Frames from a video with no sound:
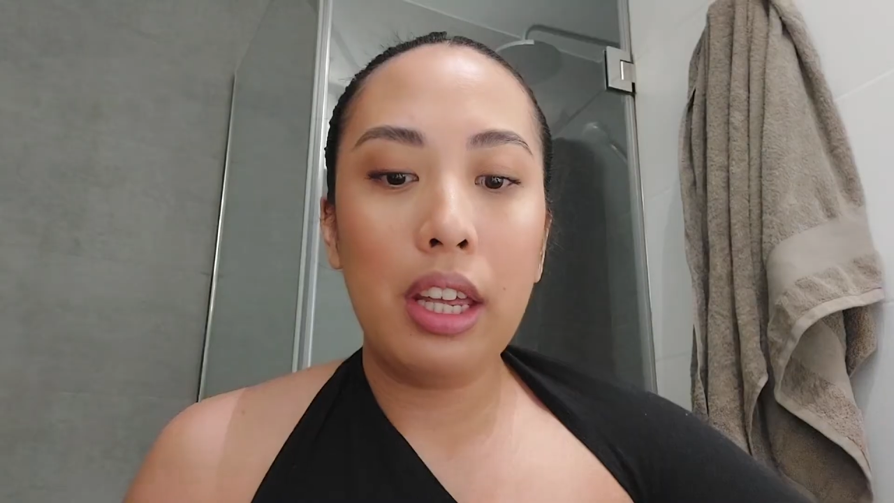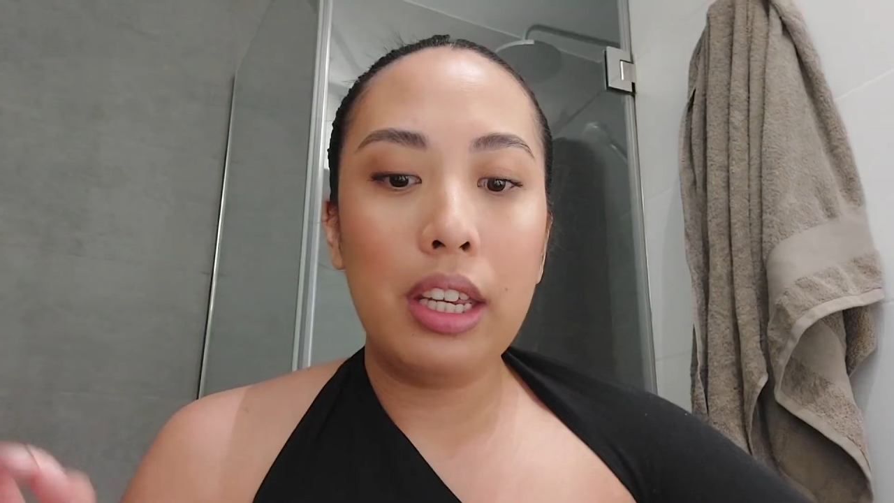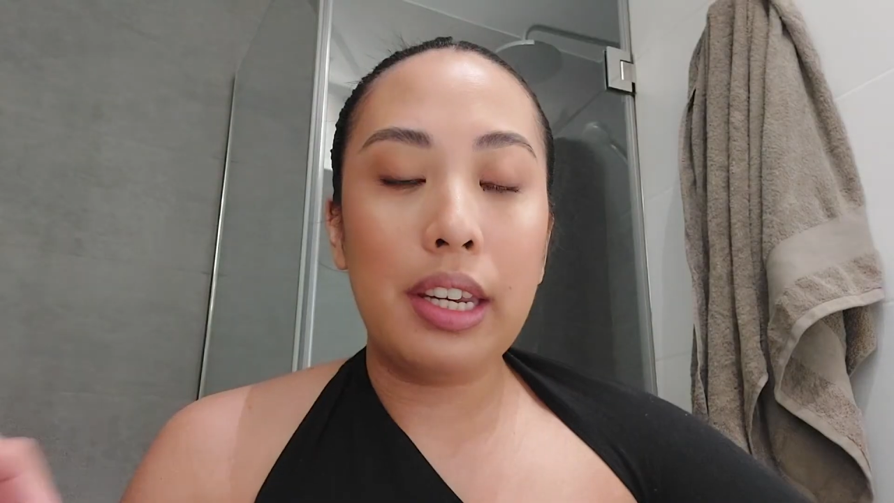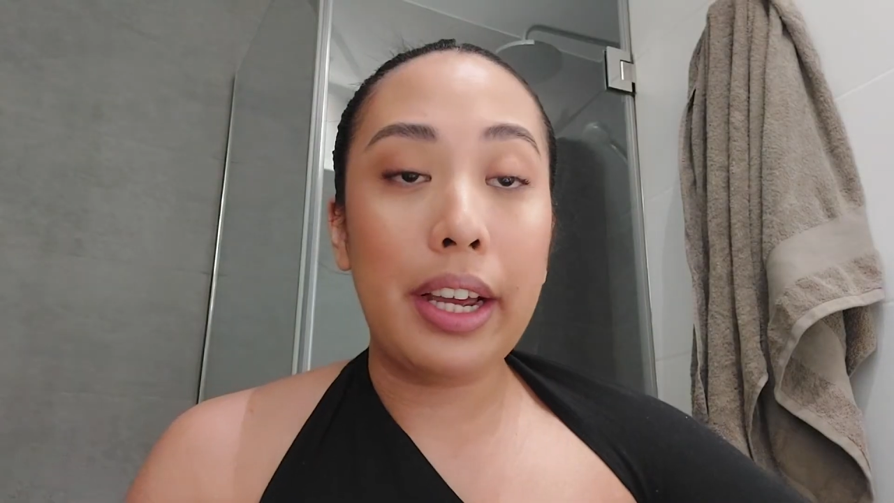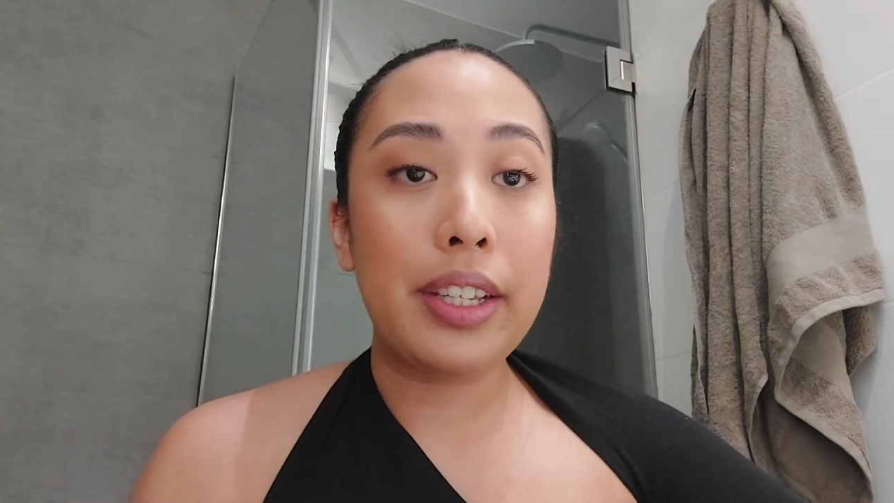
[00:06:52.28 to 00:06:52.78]

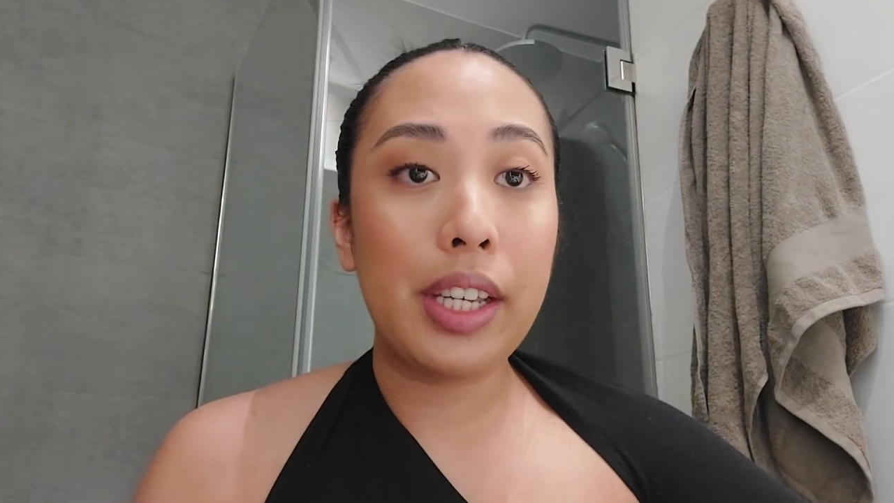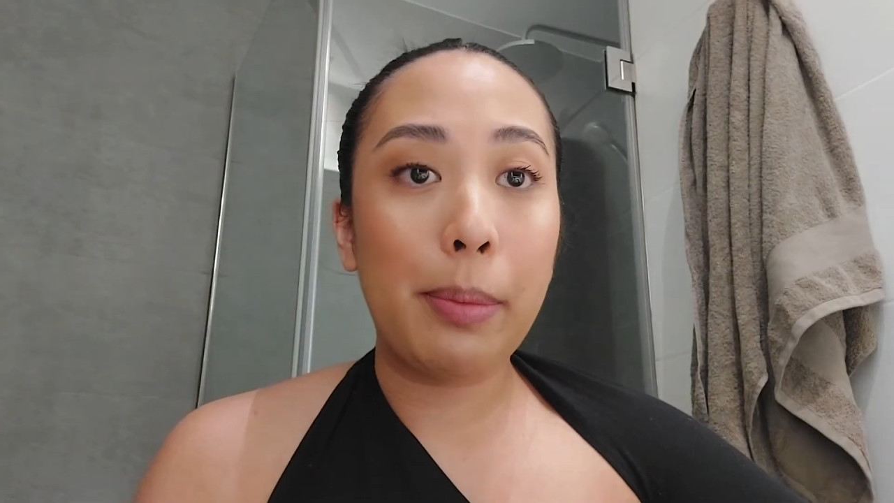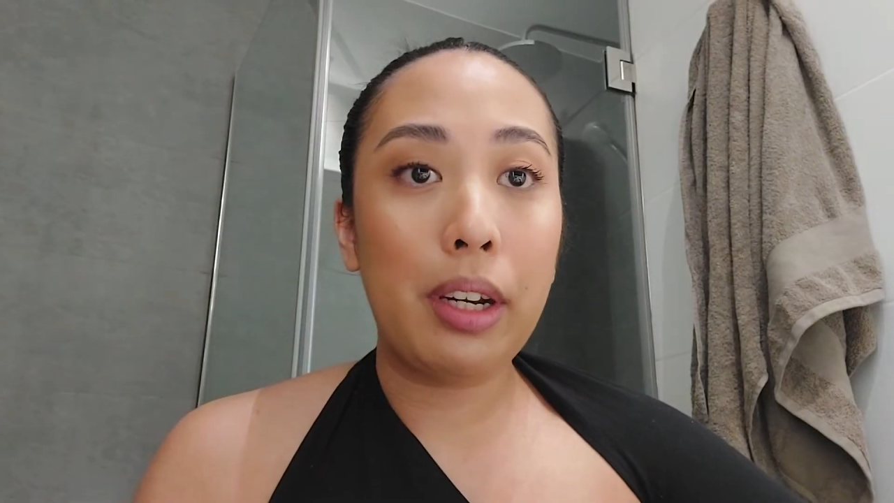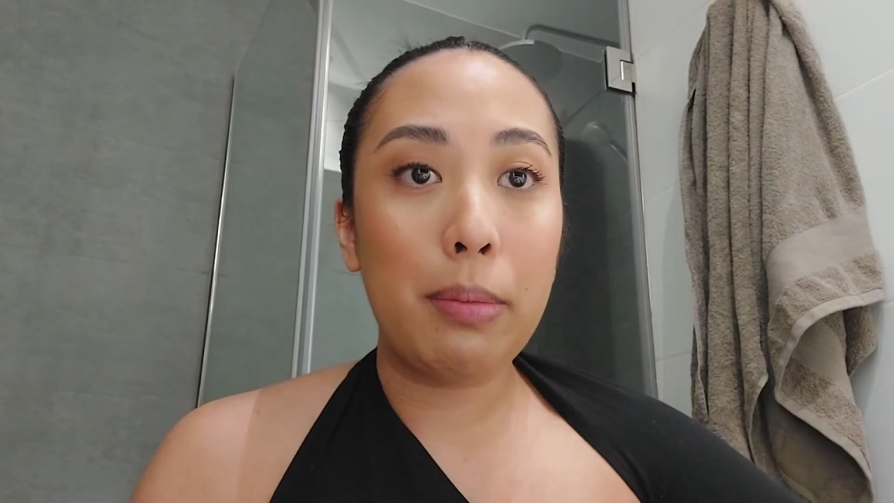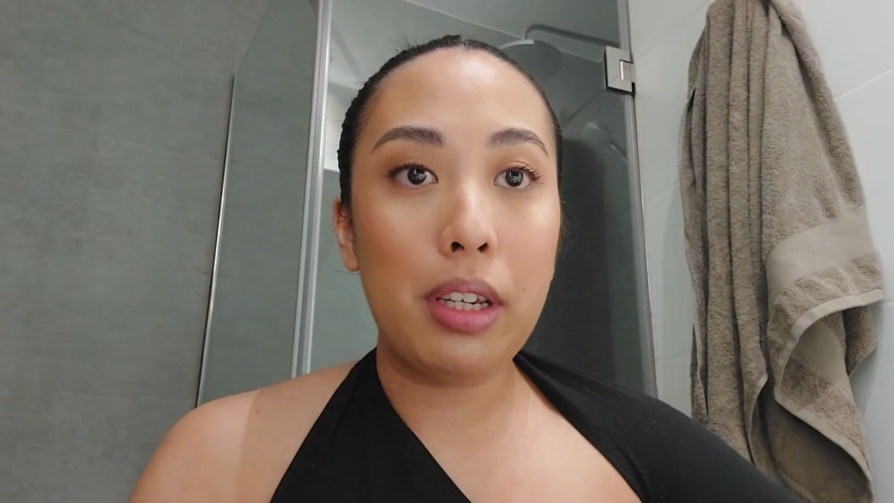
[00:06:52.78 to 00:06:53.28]
Next, I'm
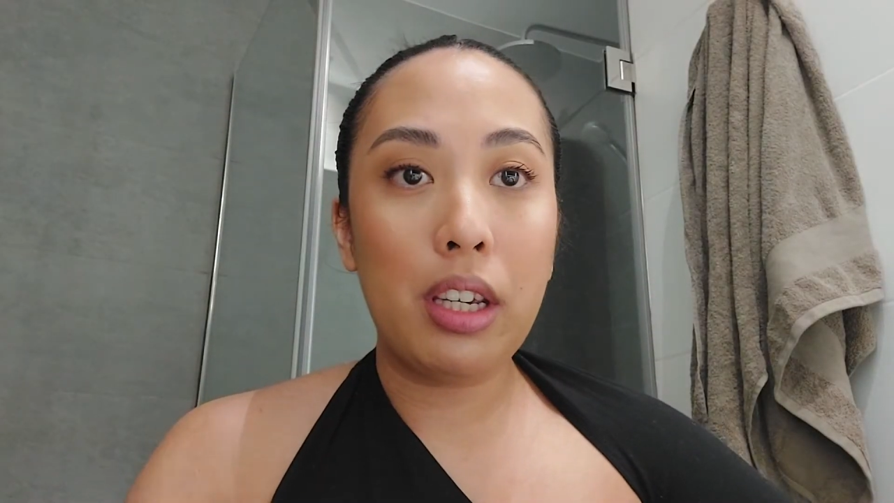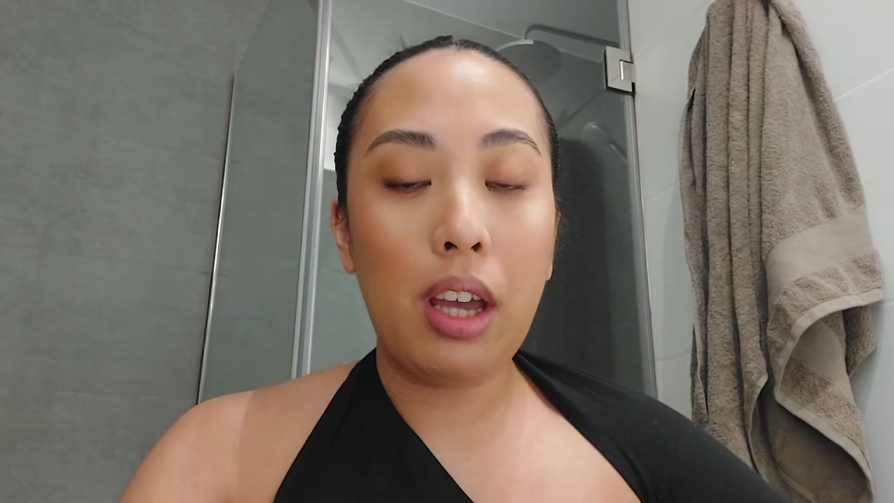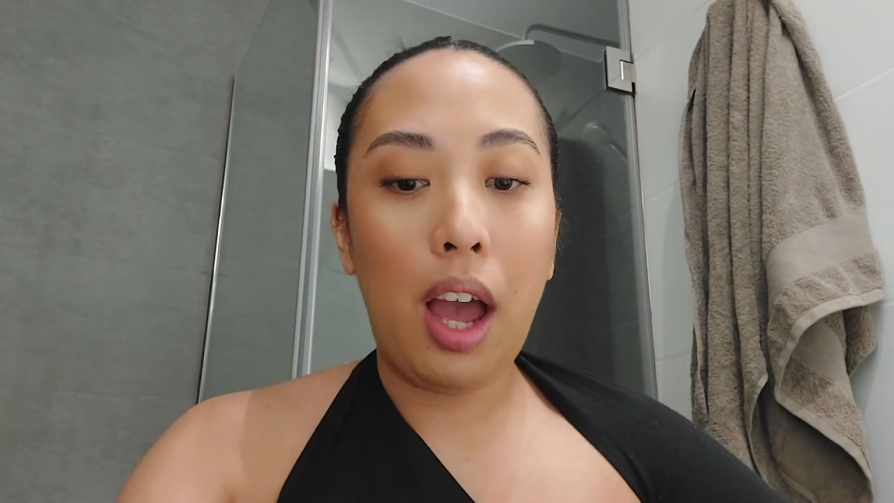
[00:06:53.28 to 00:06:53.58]
going to be